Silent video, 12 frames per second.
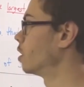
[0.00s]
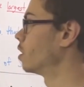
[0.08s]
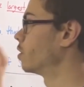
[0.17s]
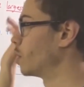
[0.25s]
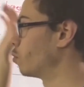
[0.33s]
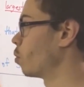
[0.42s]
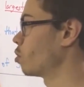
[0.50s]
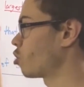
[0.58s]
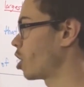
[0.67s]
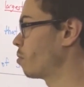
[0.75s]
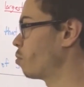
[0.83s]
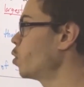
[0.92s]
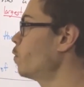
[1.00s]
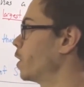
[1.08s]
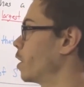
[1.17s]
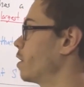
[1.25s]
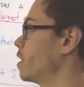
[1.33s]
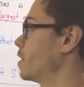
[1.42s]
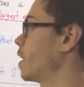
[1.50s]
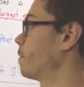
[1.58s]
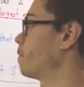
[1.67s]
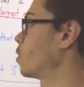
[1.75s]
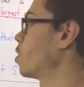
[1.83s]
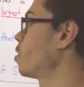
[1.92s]
then what we're trying to prove here is that
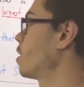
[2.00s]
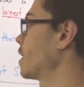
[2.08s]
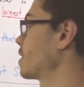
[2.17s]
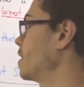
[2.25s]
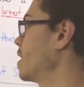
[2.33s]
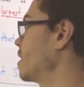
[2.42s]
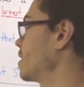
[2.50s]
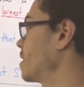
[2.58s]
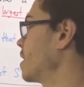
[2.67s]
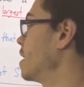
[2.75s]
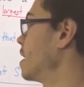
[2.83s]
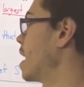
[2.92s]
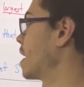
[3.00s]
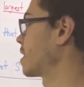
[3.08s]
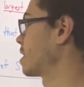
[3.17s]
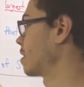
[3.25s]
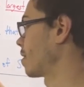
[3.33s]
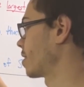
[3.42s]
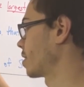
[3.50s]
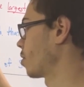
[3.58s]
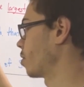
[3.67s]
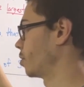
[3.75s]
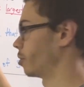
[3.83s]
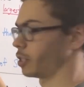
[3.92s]
for all x and s, x is less than
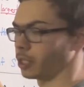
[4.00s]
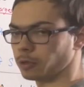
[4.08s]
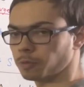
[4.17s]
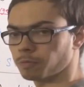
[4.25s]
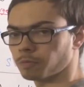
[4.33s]
or equal to u.